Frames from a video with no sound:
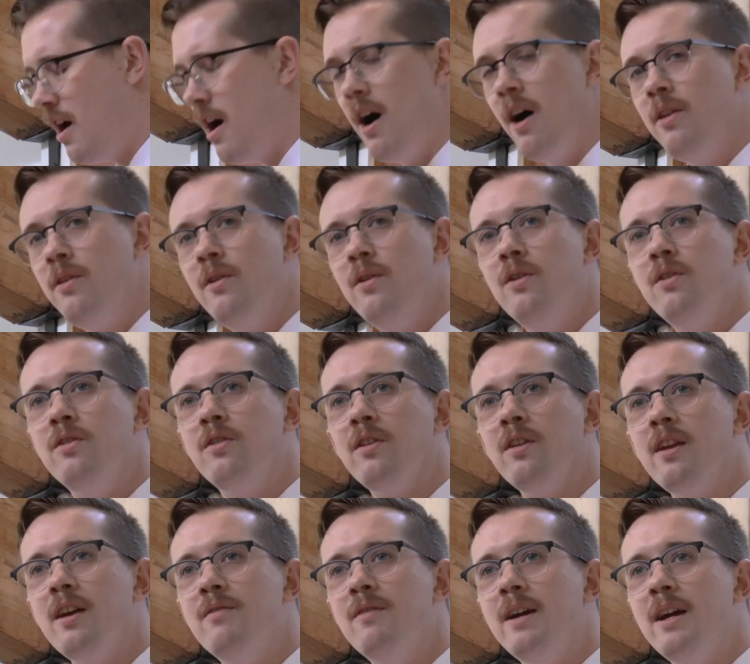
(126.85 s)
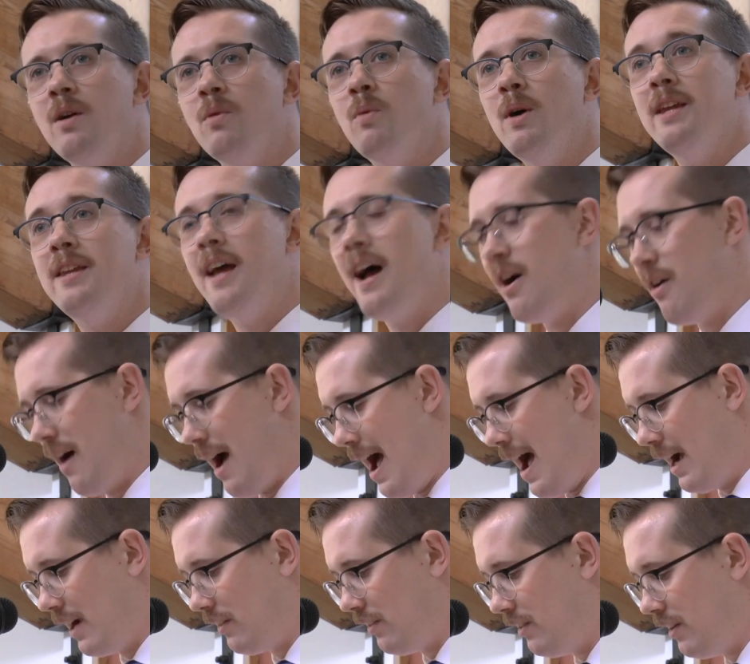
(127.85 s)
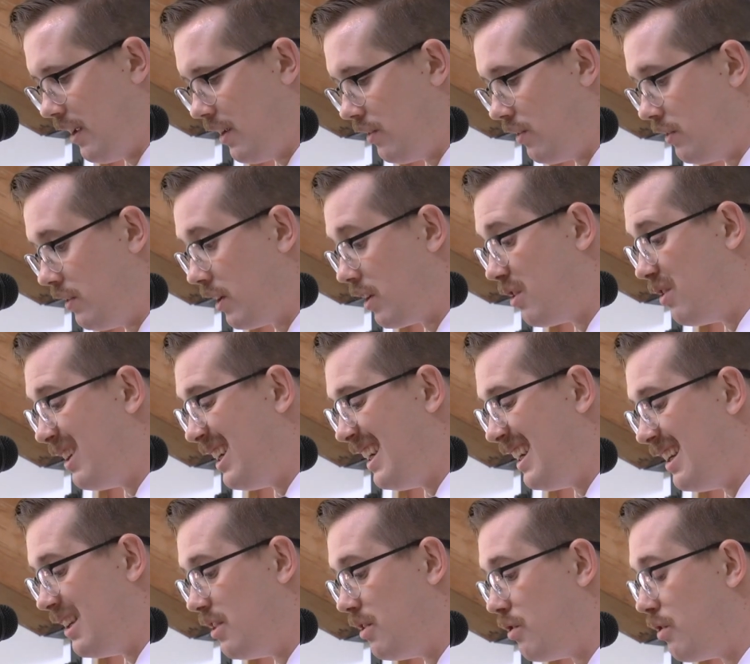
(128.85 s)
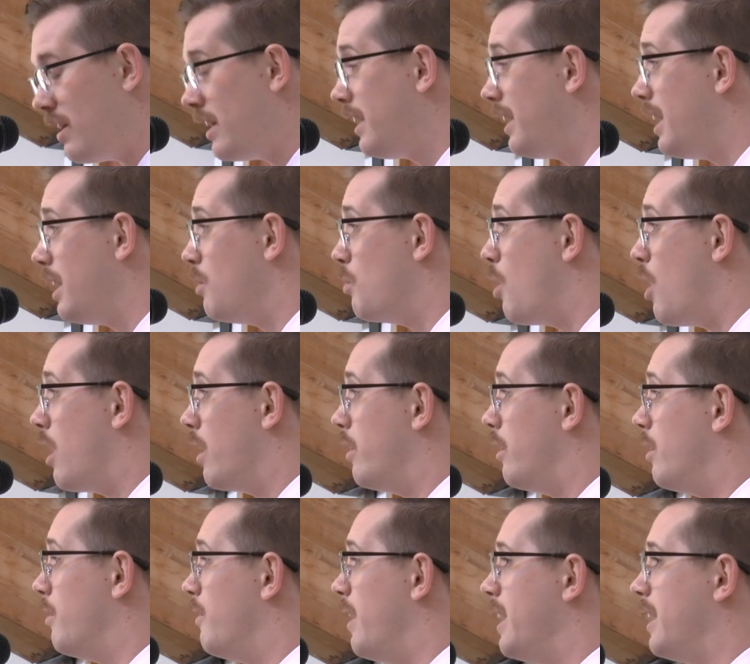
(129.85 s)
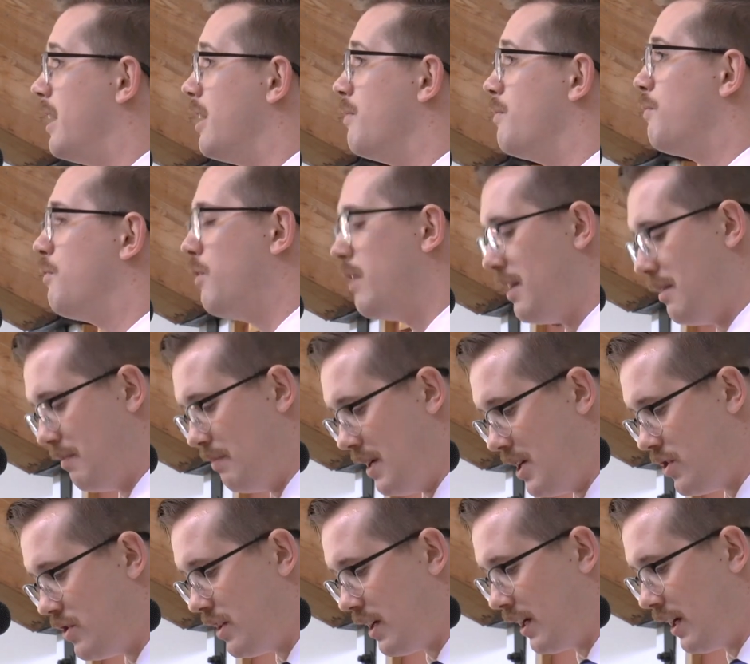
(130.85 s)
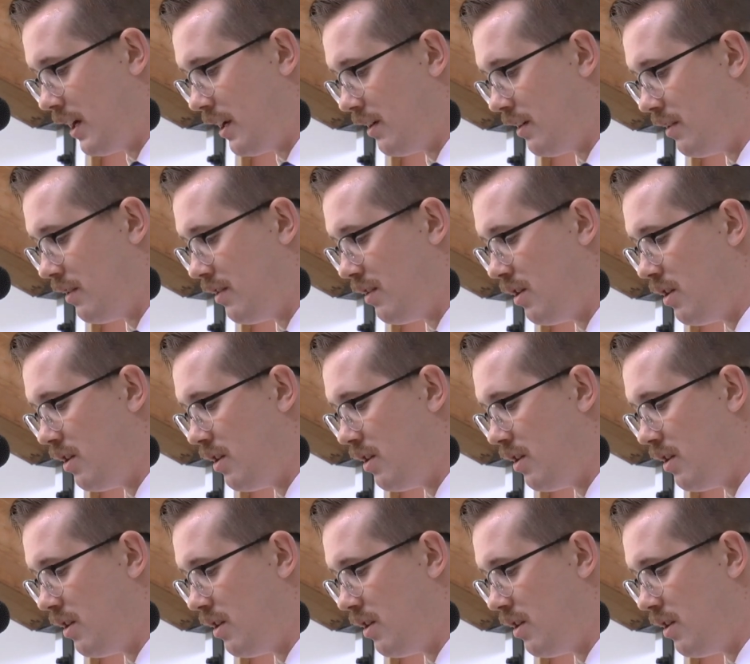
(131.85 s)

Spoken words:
Others living without access to clean drinking water, like in Flint, Michigan.